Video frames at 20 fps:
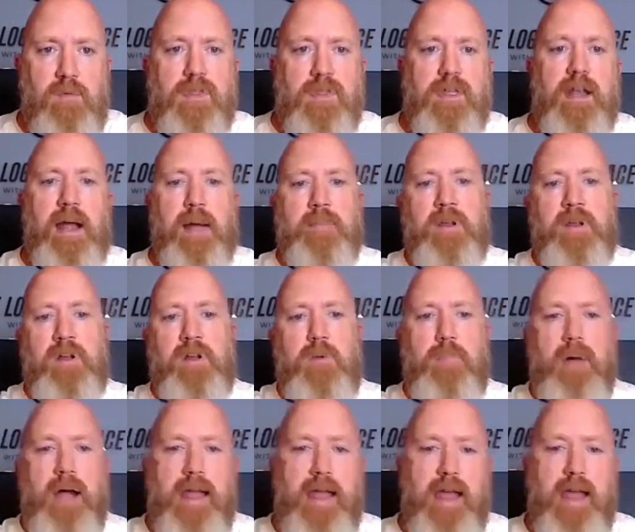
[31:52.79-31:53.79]
well, then I'm going to
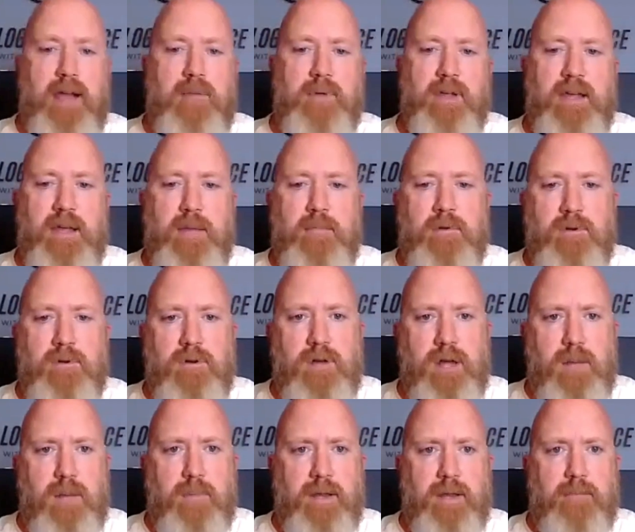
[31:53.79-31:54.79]
go buy Acme Chemical
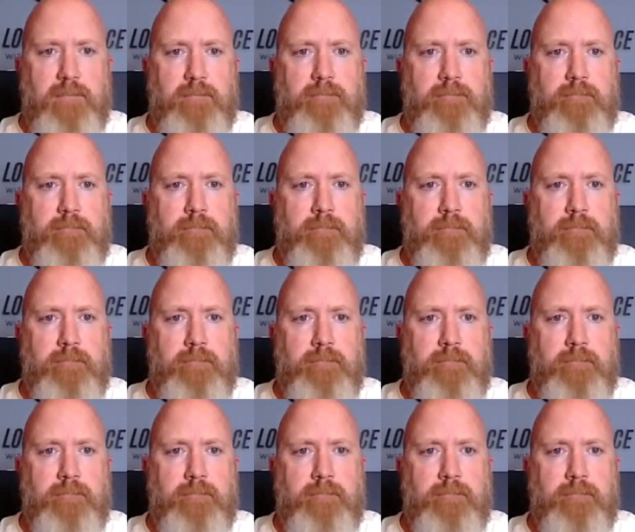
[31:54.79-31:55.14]
Company.